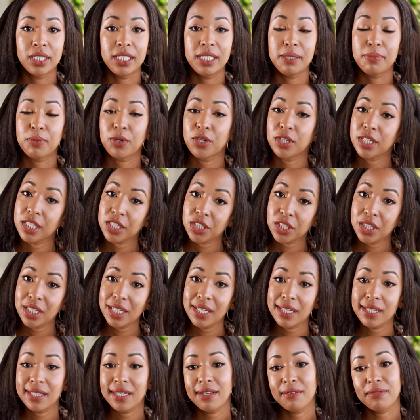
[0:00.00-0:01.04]
deep condition,
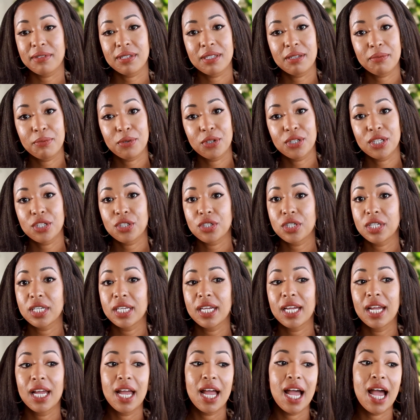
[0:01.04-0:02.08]
and then after deep
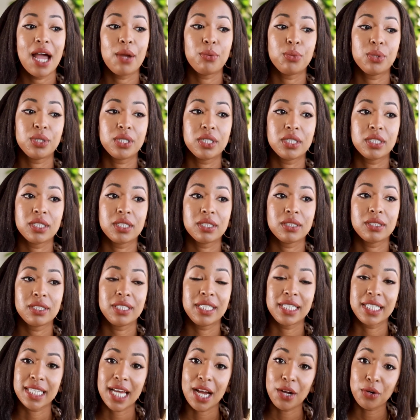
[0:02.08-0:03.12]
conditioning I will
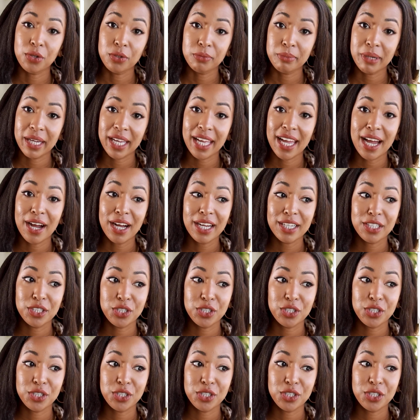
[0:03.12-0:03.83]
detangle my hair.